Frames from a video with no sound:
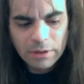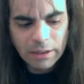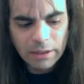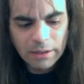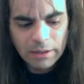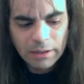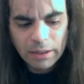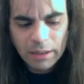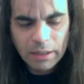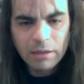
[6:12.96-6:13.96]
Okay,
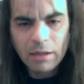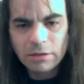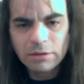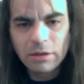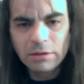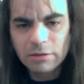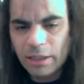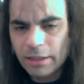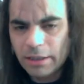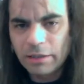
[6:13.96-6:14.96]
and a lot of songs are
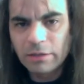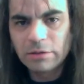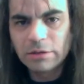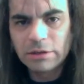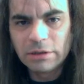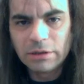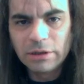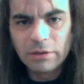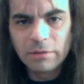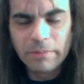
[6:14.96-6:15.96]
like that. They're just in,
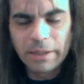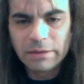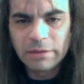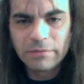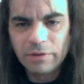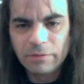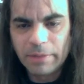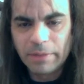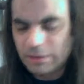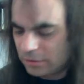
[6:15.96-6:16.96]
you know, few
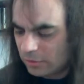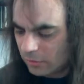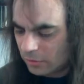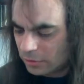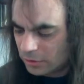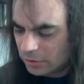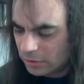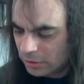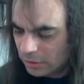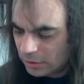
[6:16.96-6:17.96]
basic chords,
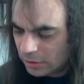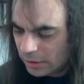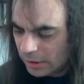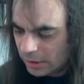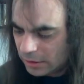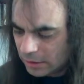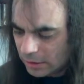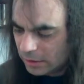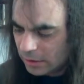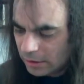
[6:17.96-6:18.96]
and
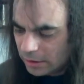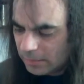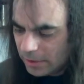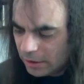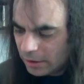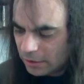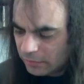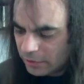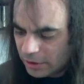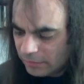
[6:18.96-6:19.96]
depending on your
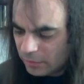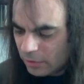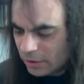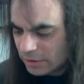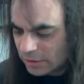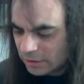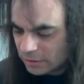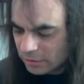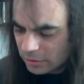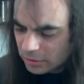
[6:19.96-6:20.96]
voice. And then if you want to sing the
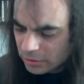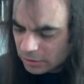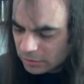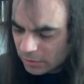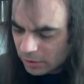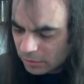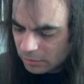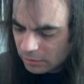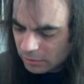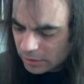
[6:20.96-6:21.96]
song, you could as well.
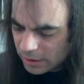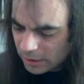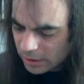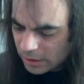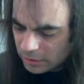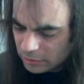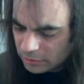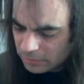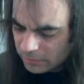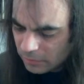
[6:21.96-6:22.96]
Okay, like I told
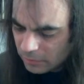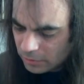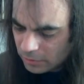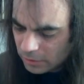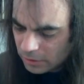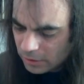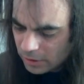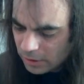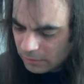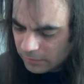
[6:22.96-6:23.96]
you before,
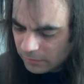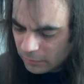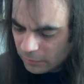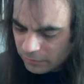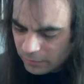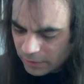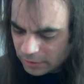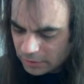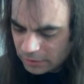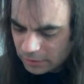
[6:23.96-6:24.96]
the 4th
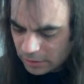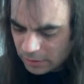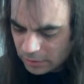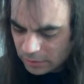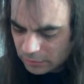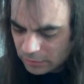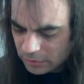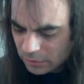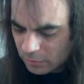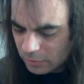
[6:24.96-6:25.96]
fret. This one
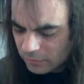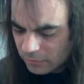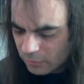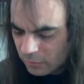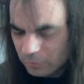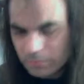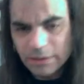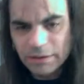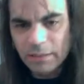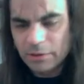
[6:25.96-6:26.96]
song, "Wonderful World"
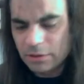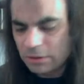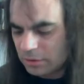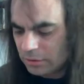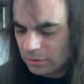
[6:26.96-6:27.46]
by Sam Cooke.